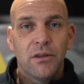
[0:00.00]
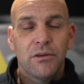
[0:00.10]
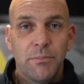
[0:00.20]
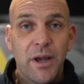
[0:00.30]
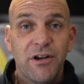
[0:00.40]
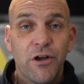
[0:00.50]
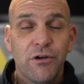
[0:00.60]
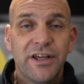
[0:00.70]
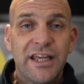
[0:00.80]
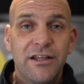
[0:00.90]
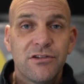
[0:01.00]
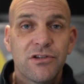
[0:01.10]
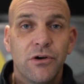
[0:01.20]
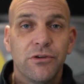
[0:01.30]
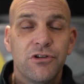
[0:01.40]
The bearing overheats
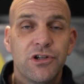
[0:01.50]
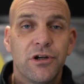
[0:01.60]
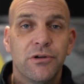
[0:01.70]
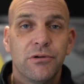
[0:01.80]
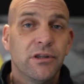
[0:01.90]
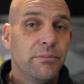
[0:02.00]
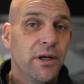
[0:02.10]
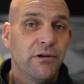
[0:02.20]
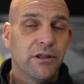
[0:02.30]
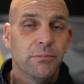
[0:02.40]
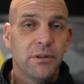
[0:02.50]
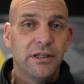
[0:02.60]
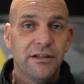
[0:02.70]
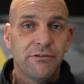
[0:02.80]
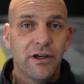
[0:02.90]
on the journal and the bearing
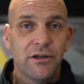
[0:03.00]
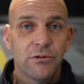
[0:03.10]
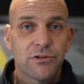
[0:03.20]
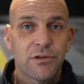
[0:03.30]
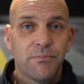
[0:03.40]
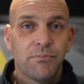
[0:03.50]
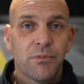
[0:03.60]
completely fails.